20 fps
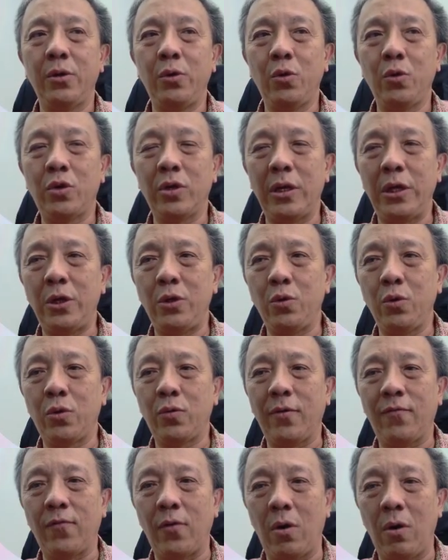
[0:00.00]
Usually
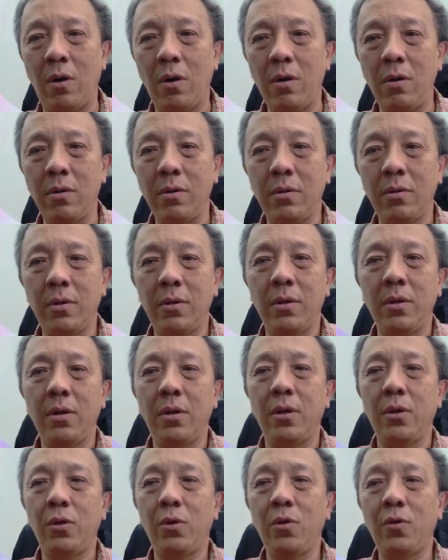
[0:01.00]
used with or.
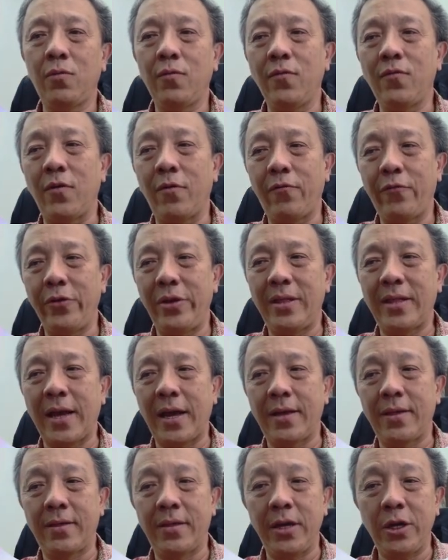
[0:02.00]
Useful for free
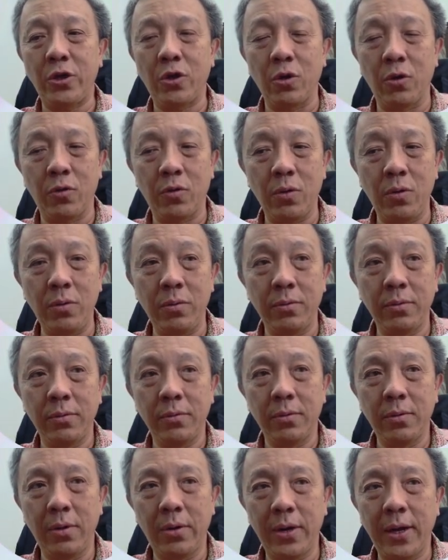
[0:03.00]
text search also.
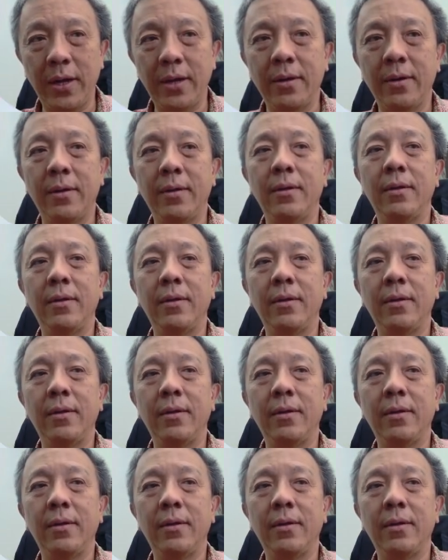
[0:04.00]
Alright.